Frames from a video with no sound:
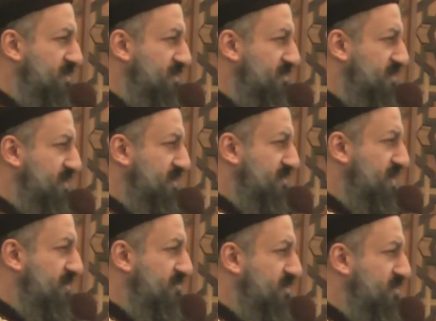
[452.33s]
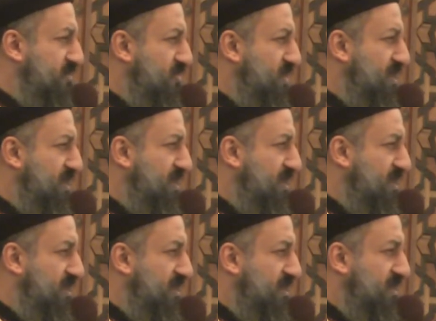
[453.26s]
September
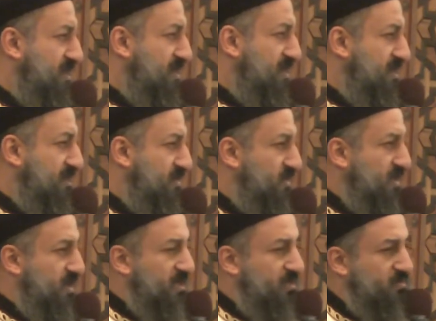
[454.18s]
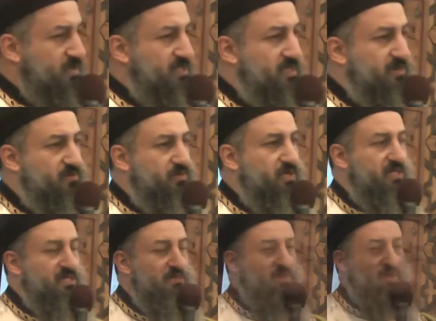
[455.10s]
28, 28,
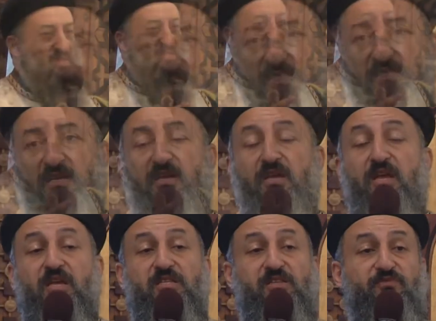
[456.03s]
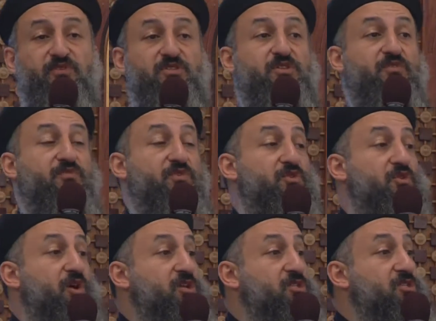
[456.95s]
something like this, is the Feast of the
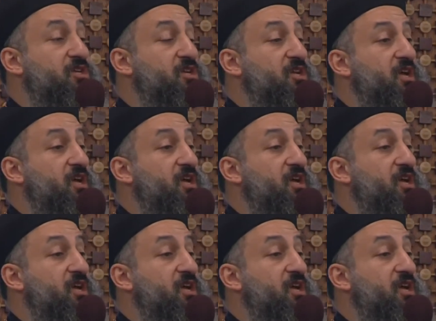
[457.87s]
Cross.